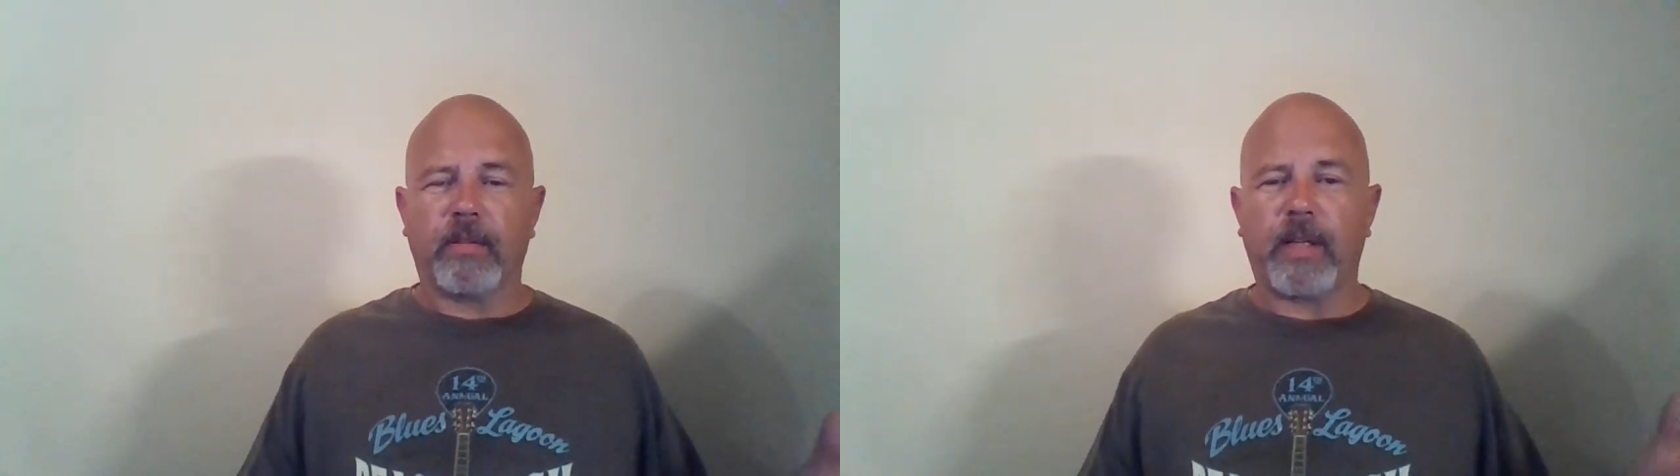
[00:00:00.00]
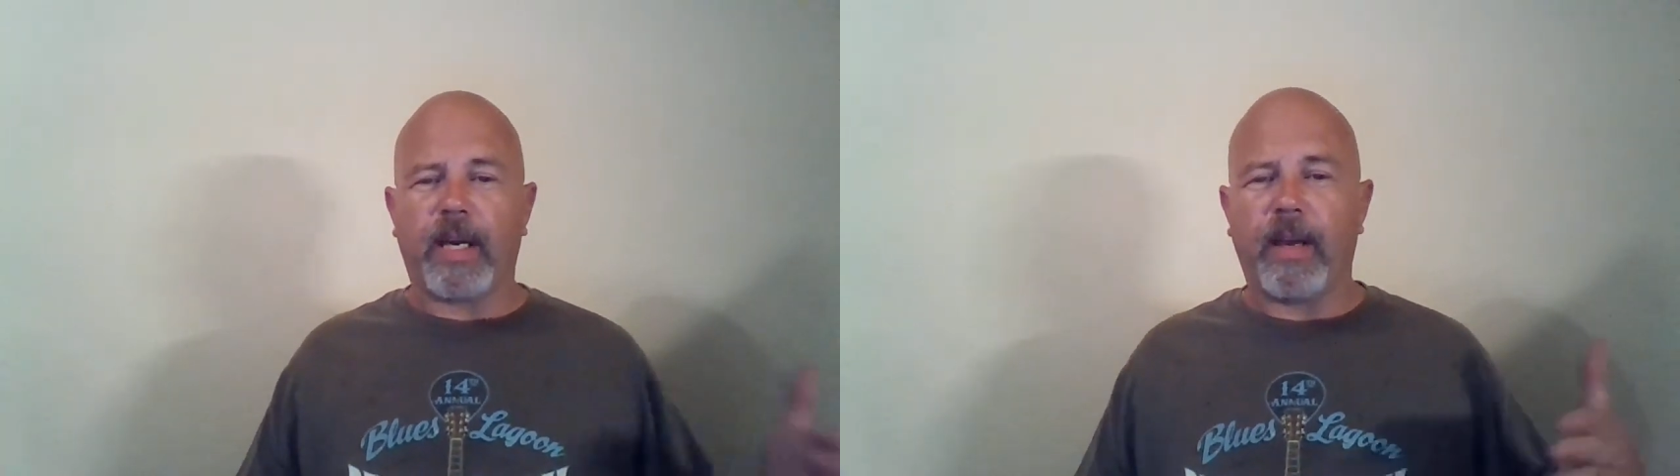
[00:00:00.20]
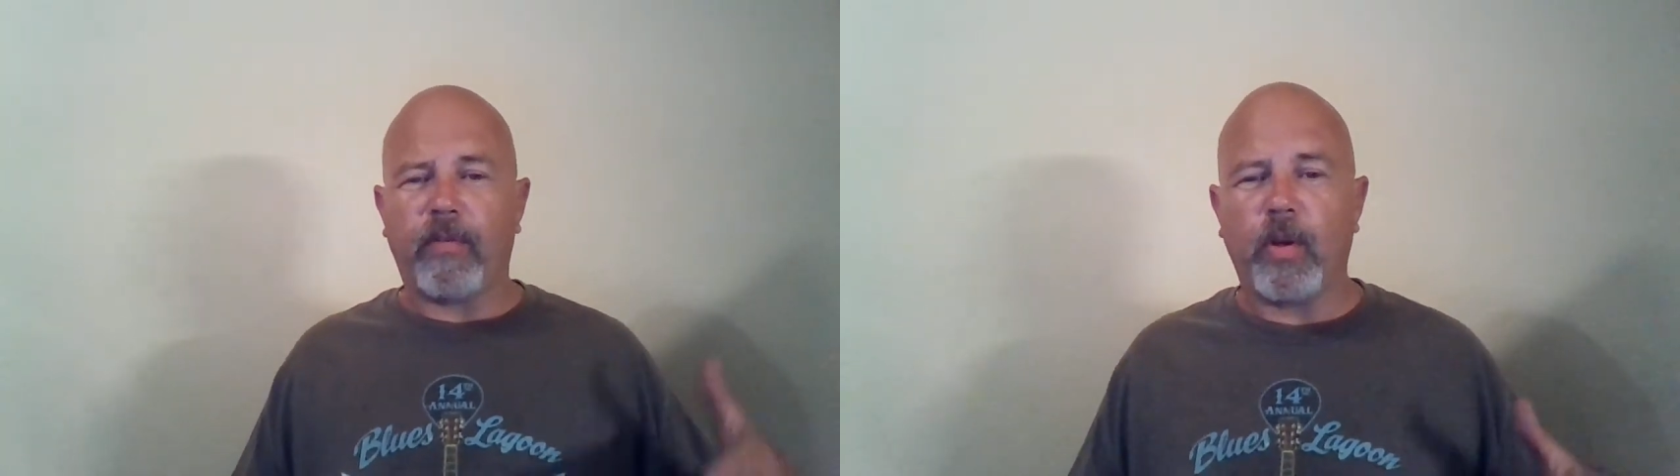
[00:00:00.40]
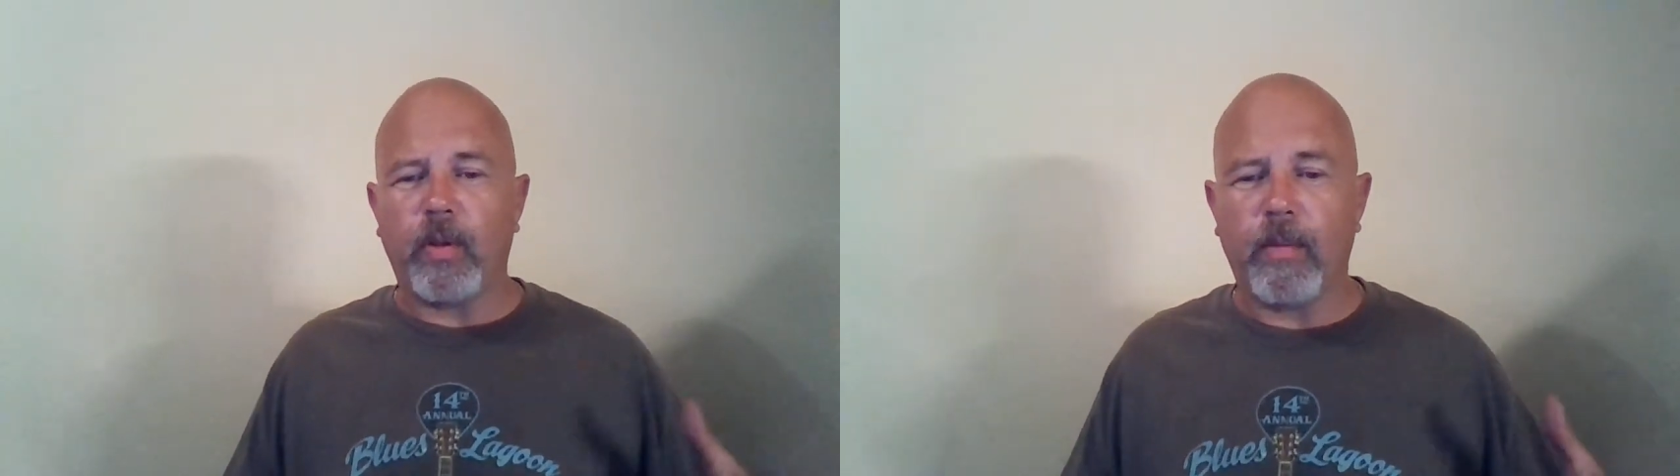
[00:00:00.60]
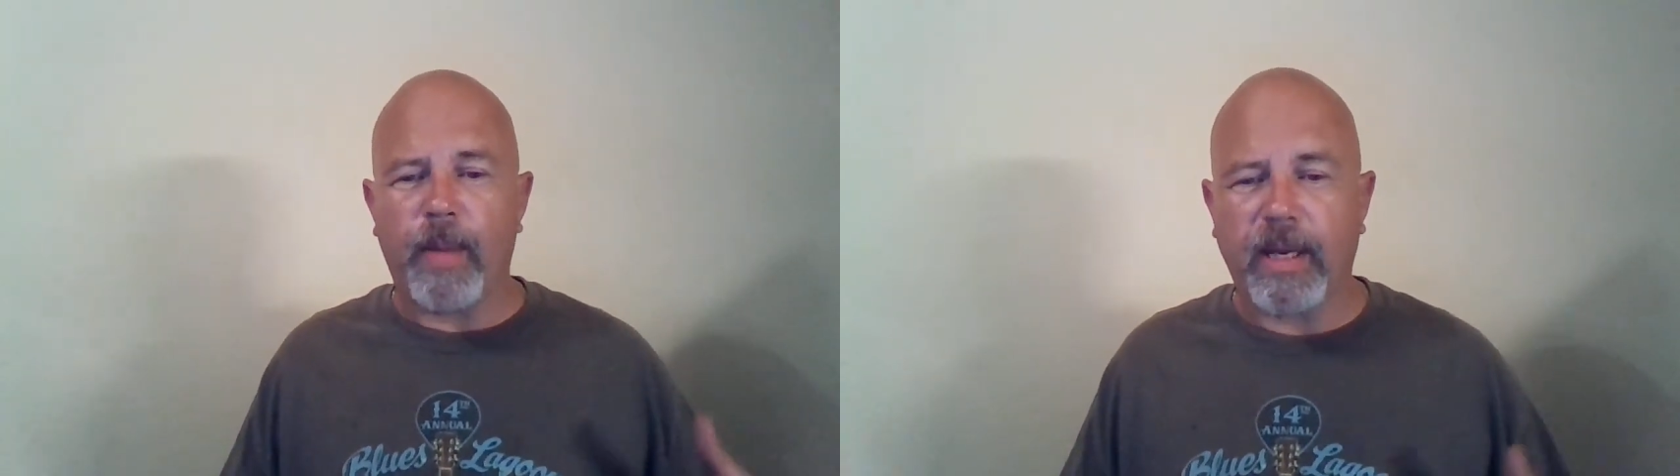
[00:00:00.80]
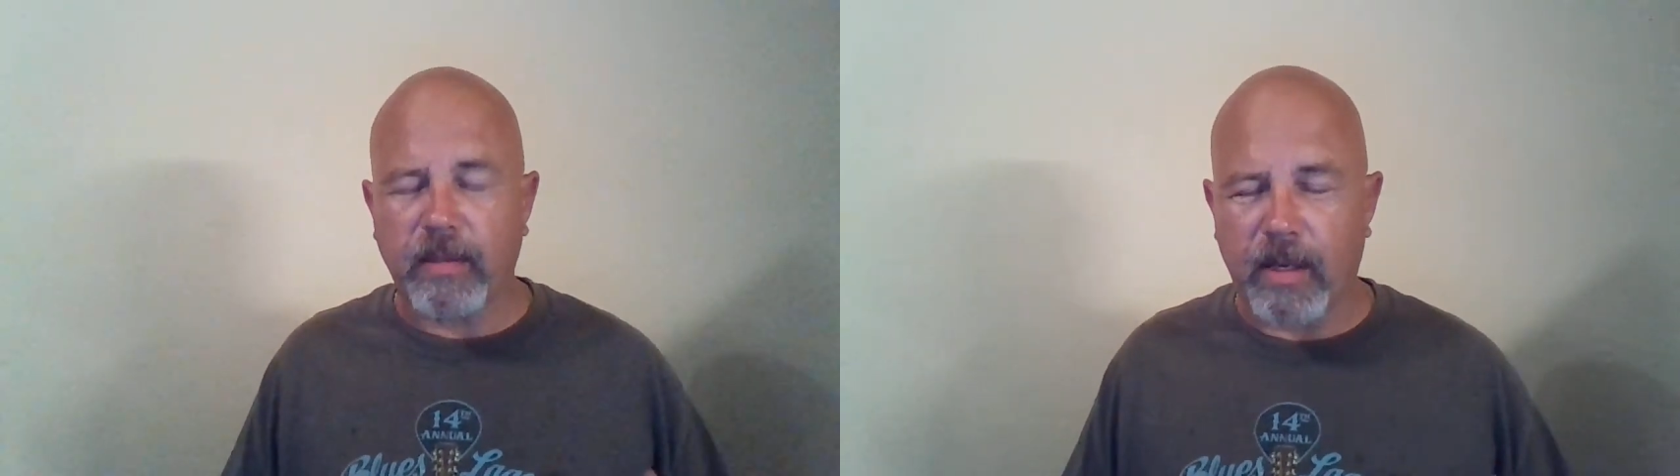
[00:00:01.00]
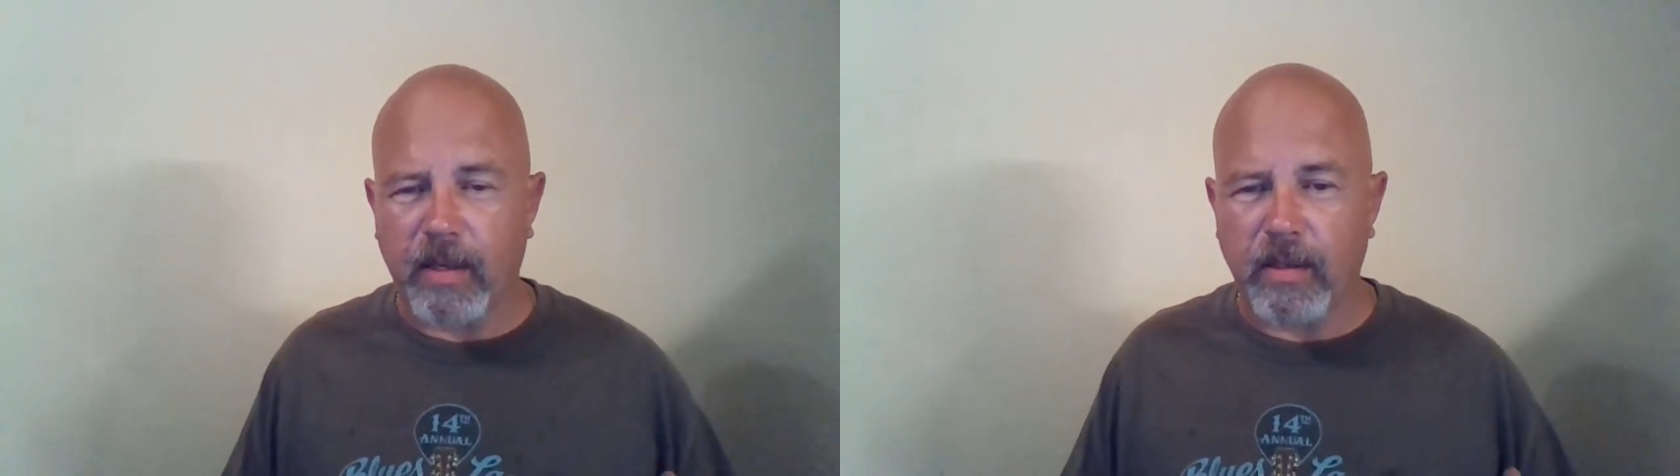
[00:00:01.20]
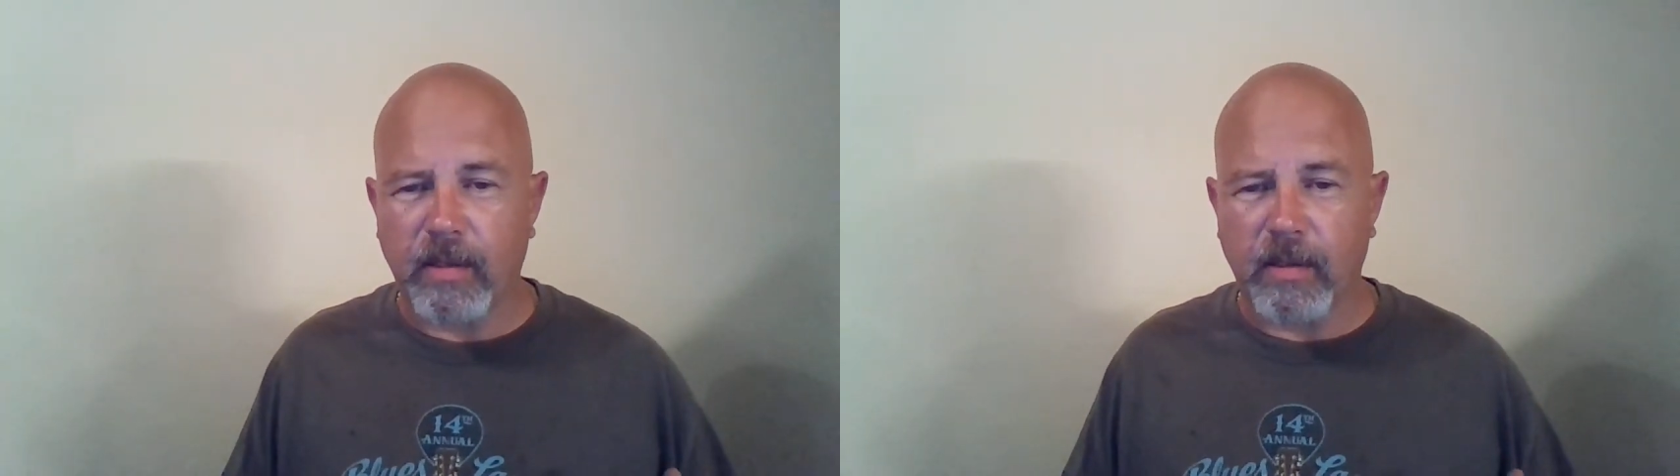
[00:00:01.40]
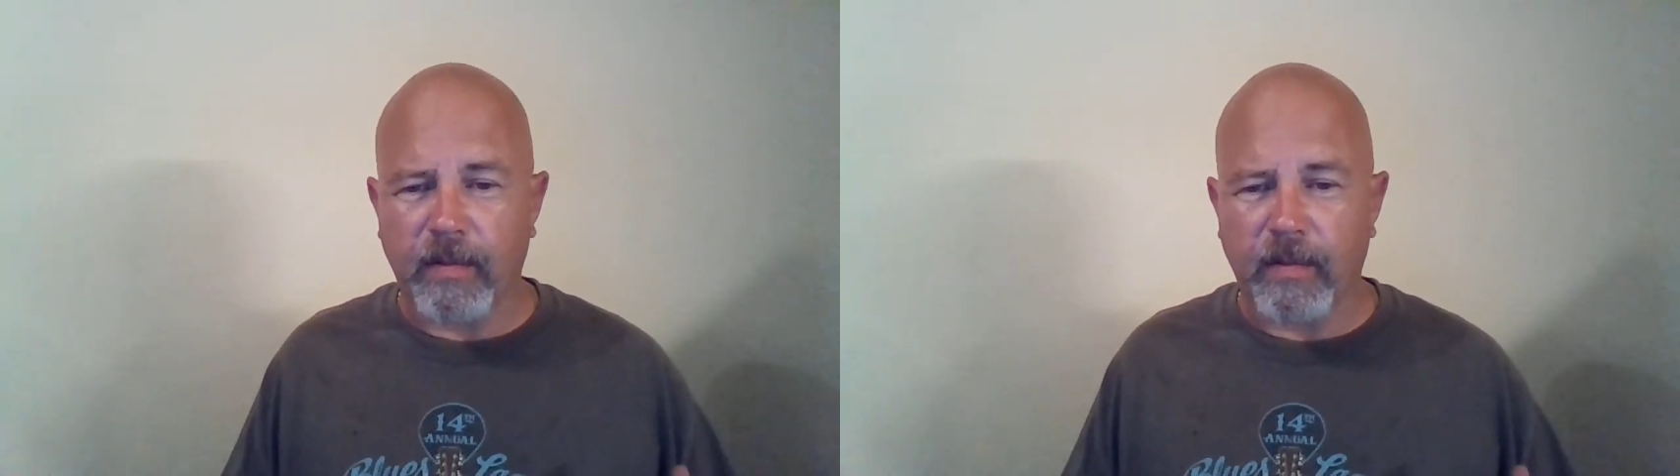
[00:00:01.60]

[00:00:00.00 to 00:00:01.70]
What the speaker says: to give you the message